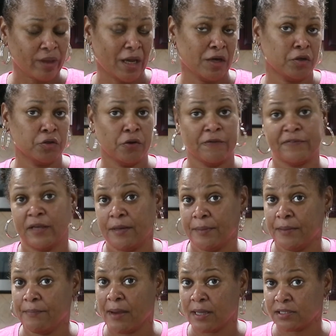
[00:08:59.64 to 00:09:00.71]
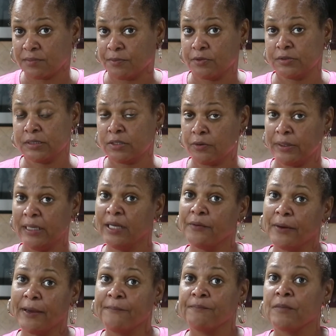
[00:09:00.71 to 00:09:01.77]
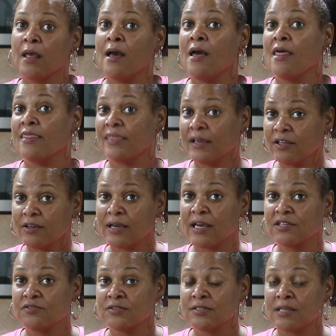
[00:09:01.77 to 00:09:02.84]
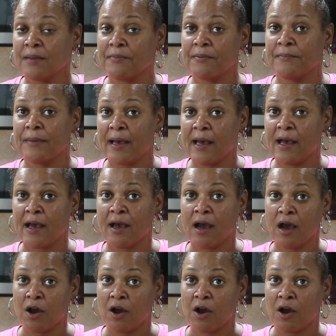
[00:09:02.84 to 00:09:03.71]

I don't know if that'll be possible. So anyway, Thank you guys for stopping by.